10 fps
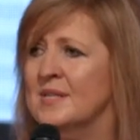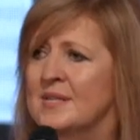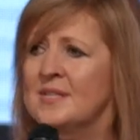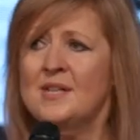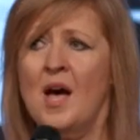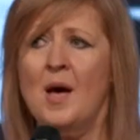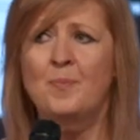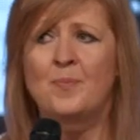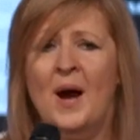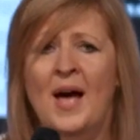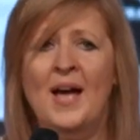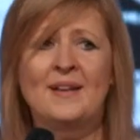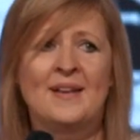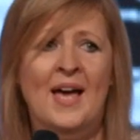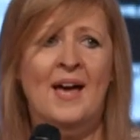Stop right
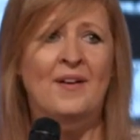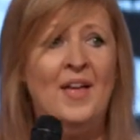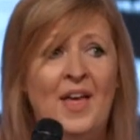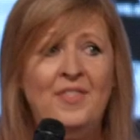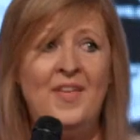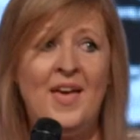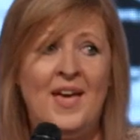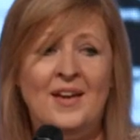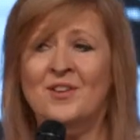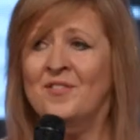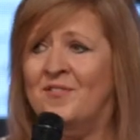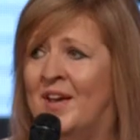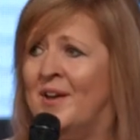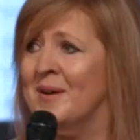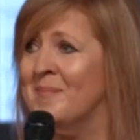now. Thank you
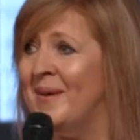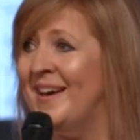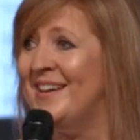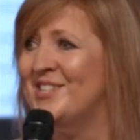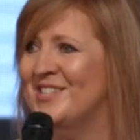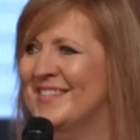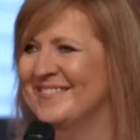very much.